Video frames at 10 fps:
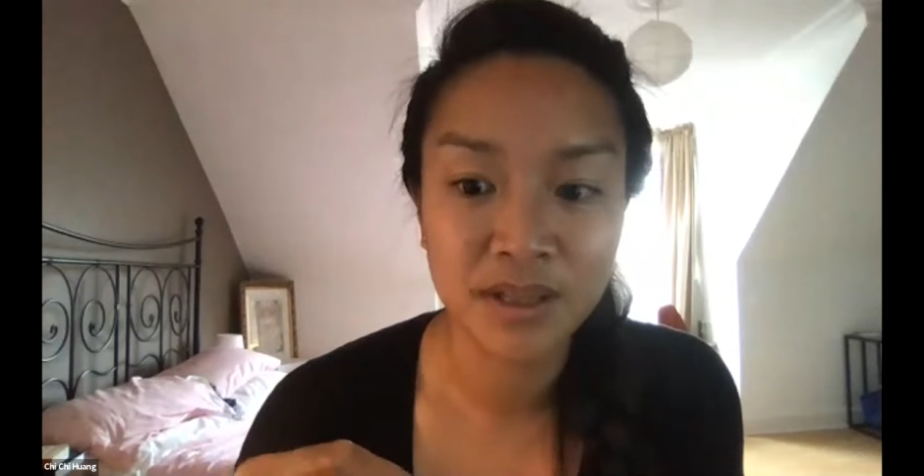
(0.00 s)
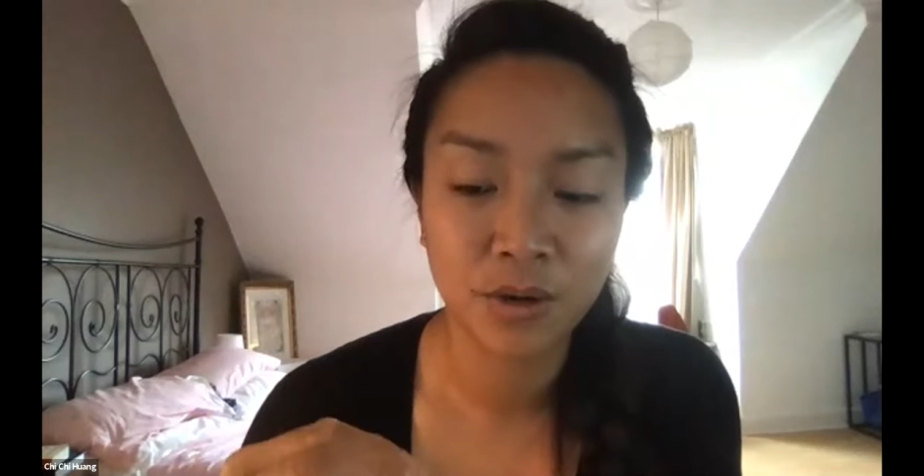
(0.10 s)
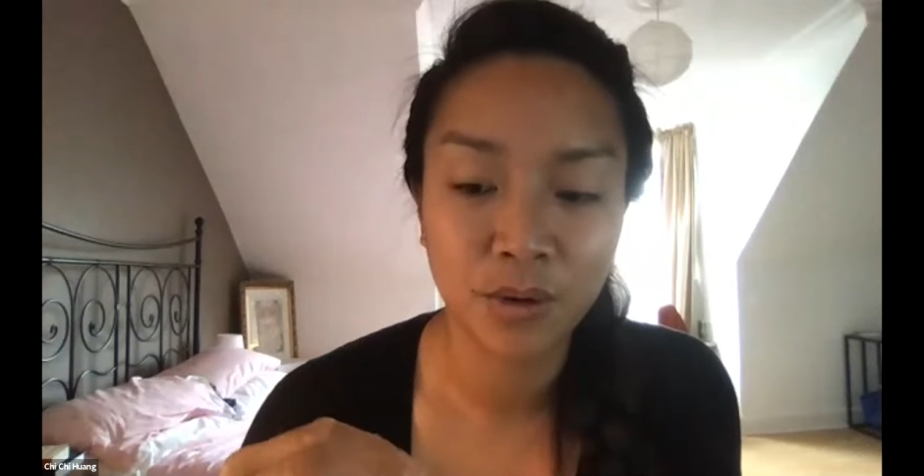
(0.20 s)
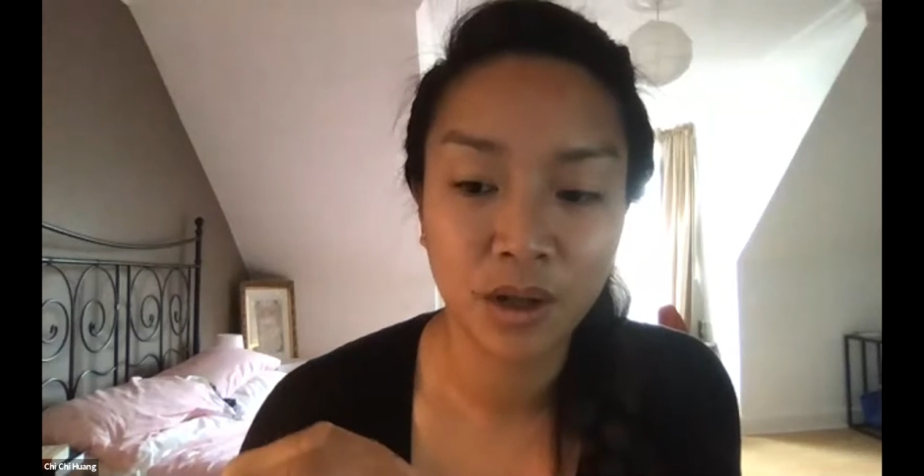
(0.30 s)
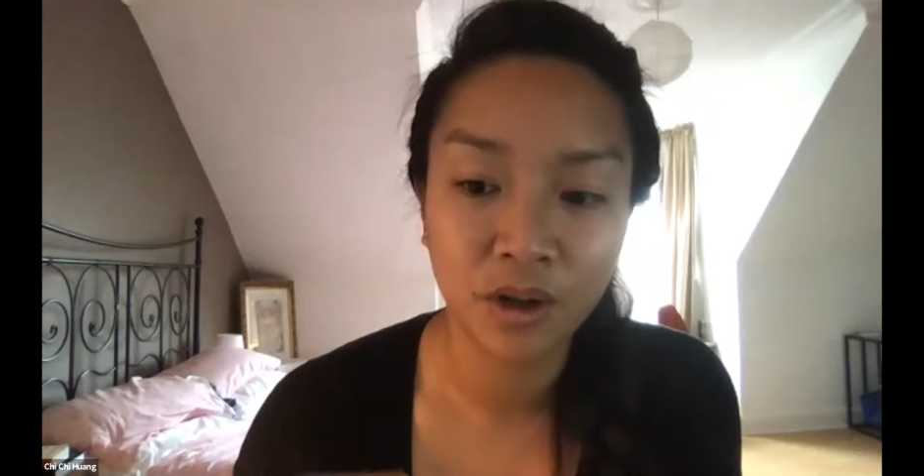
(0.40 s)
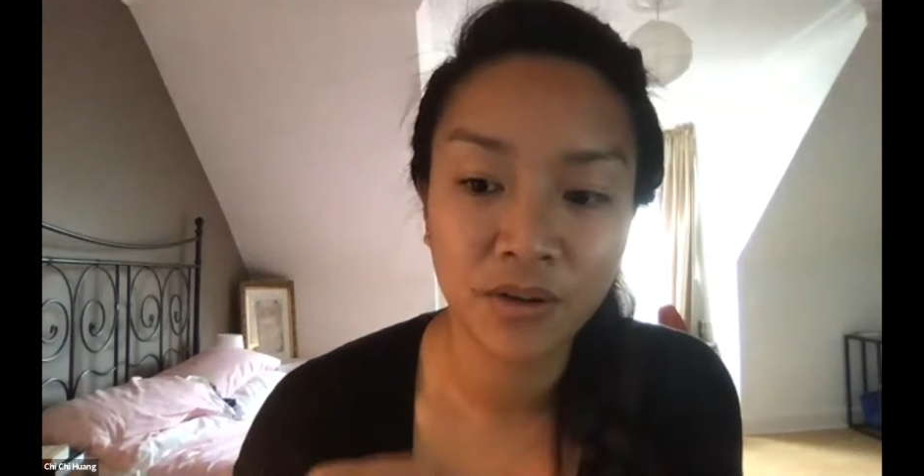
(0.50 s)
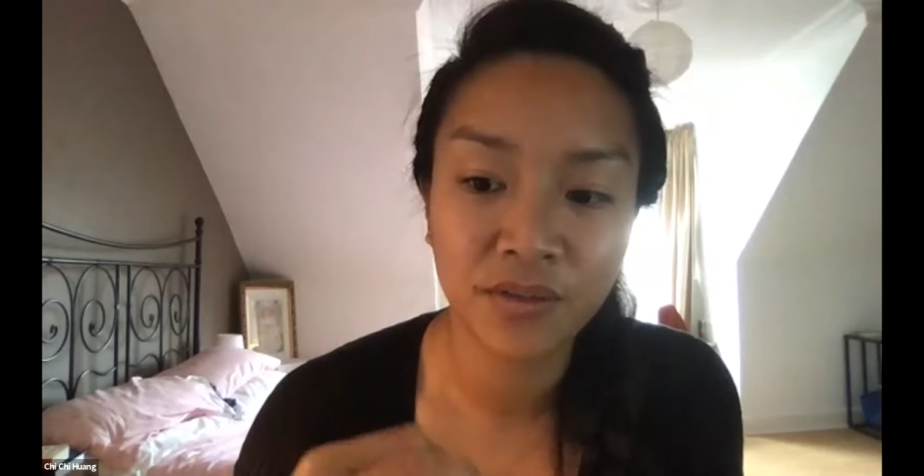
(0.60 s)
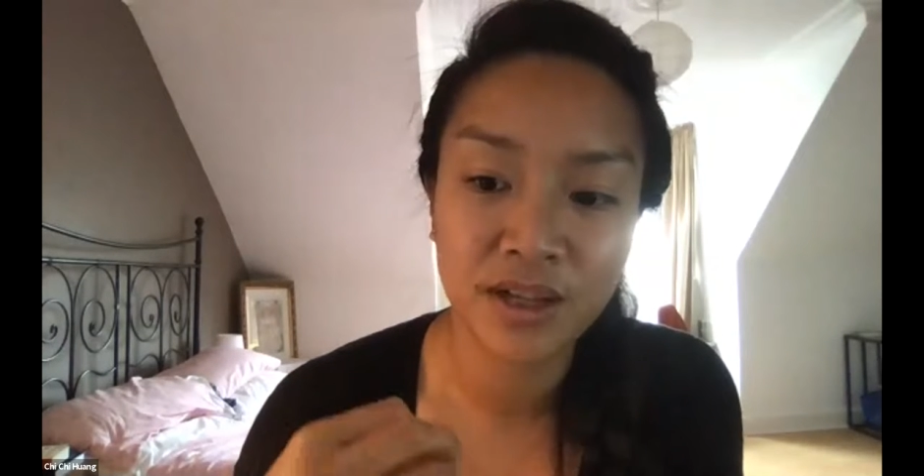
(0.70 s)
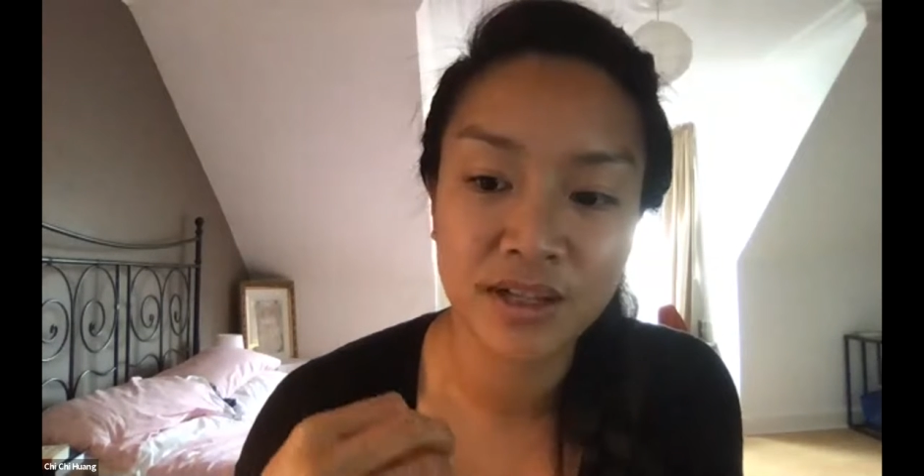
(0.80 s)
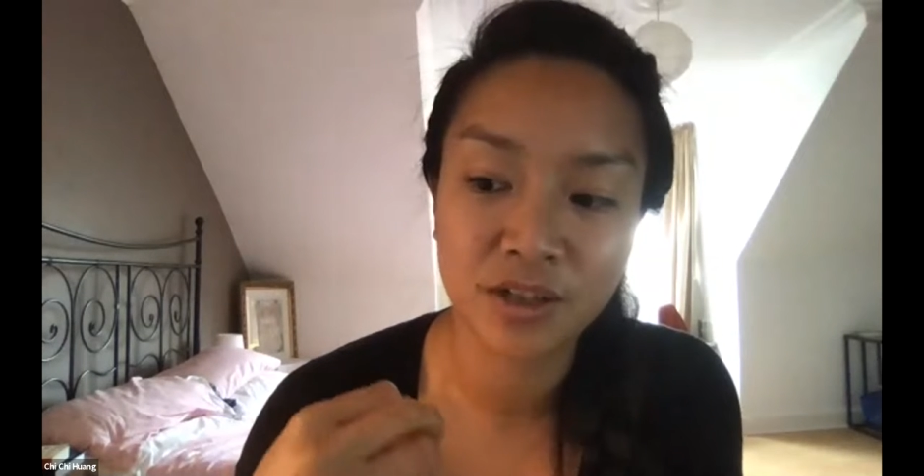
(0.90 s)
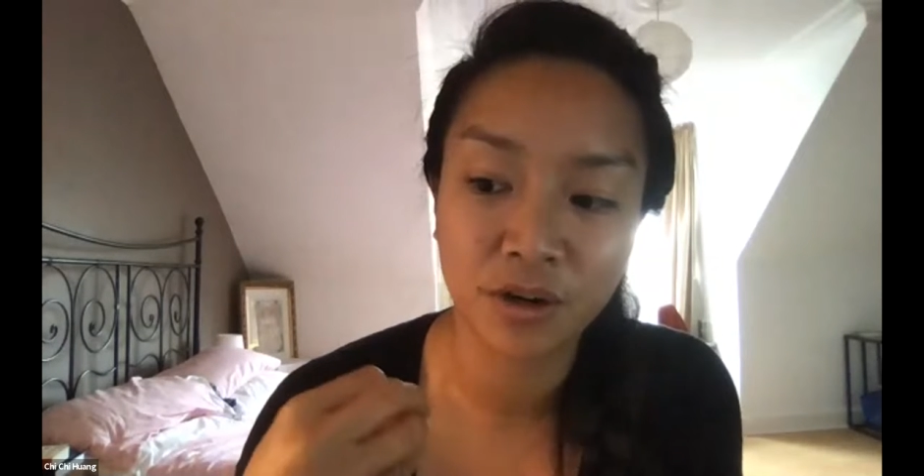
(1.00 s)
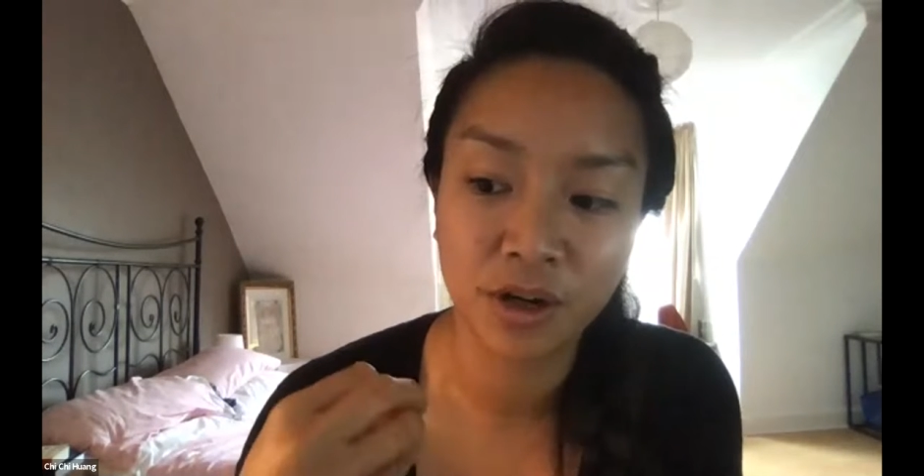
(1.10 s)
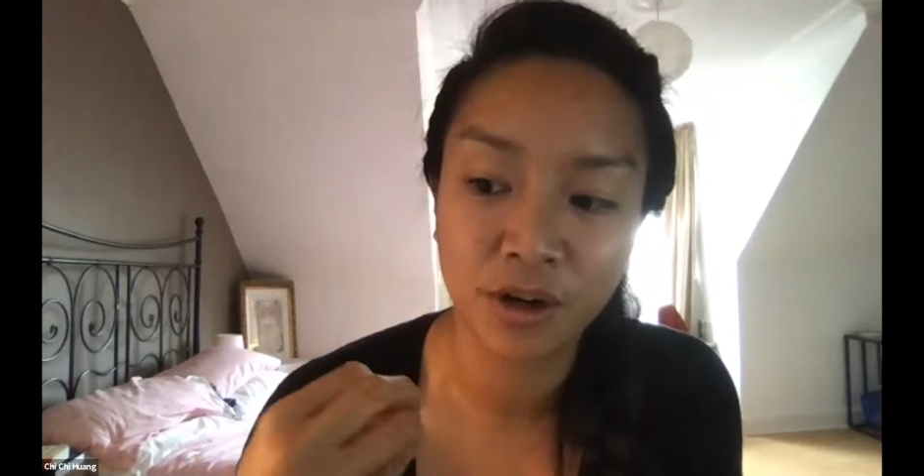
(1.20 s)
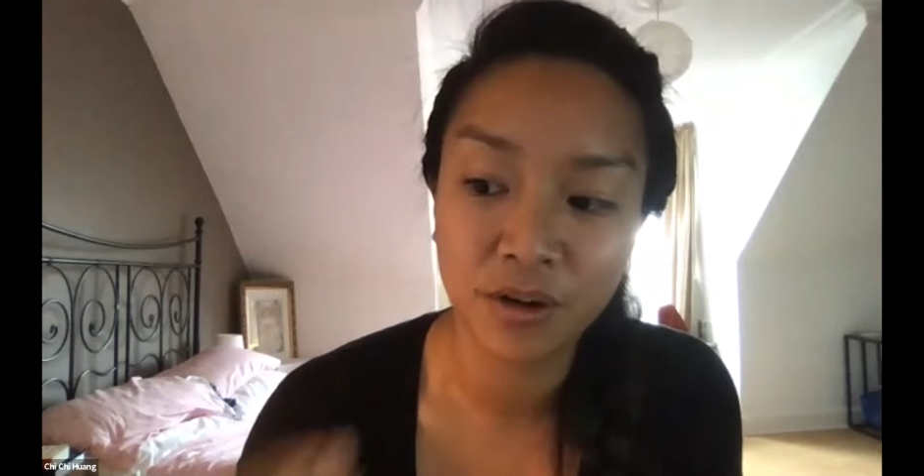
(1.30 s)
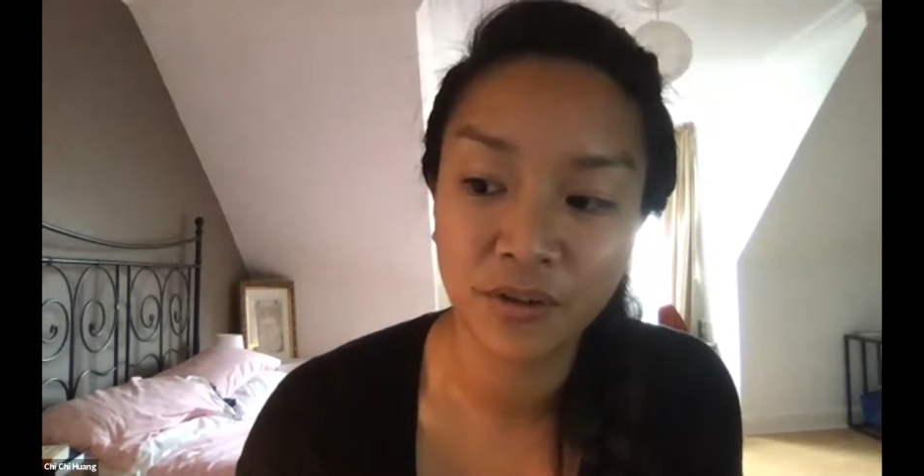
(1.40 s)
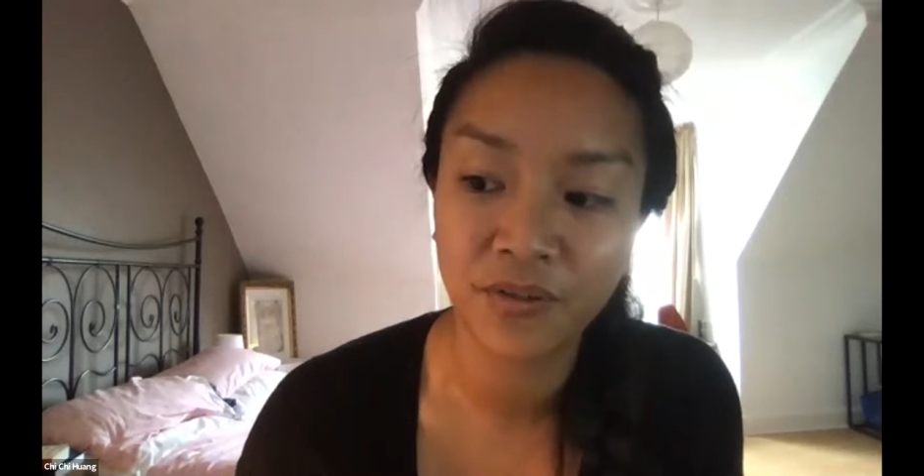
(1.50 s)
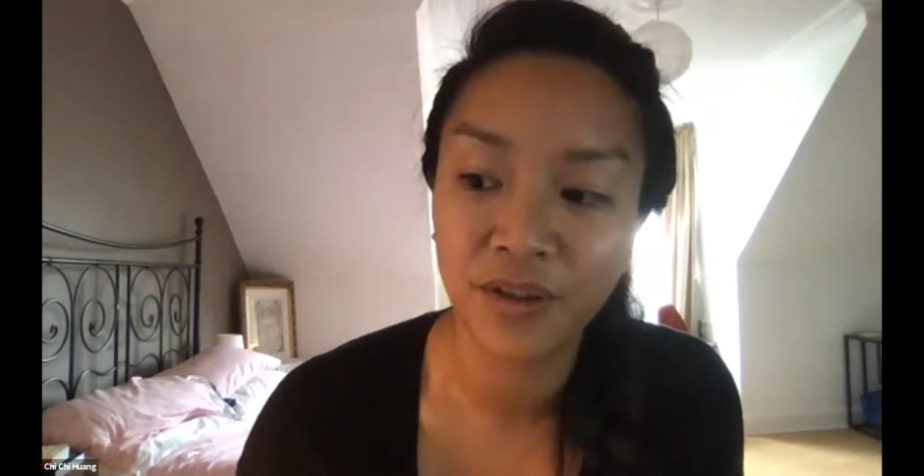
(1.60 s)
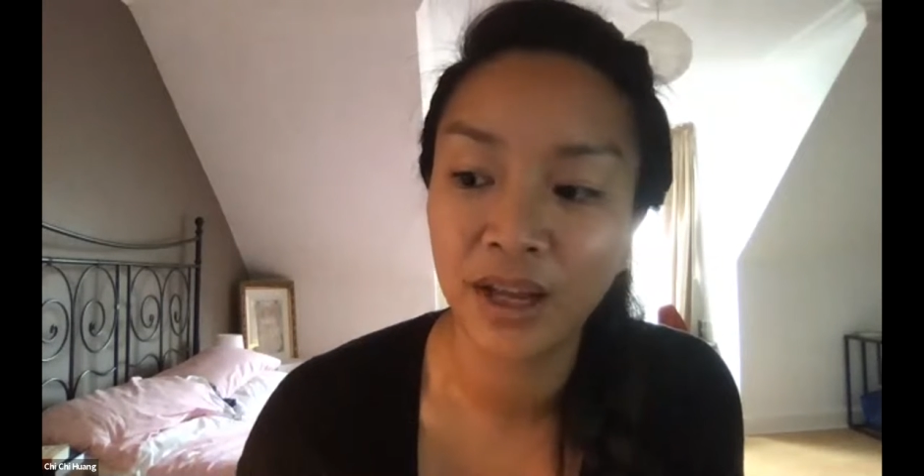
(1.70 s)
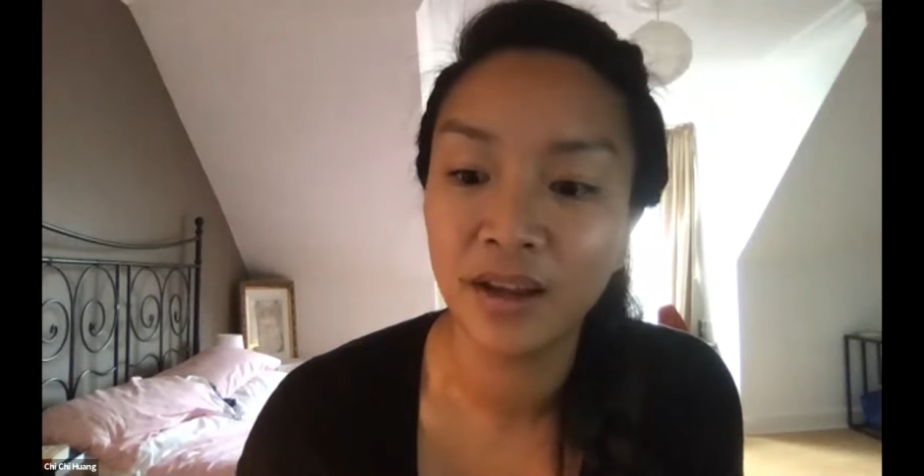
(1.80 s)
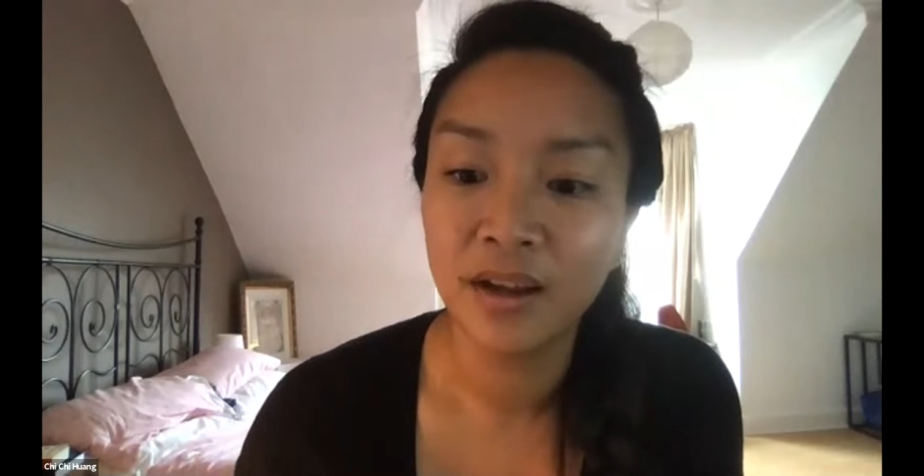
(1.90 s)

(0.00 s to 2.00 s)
So a lot of the historiography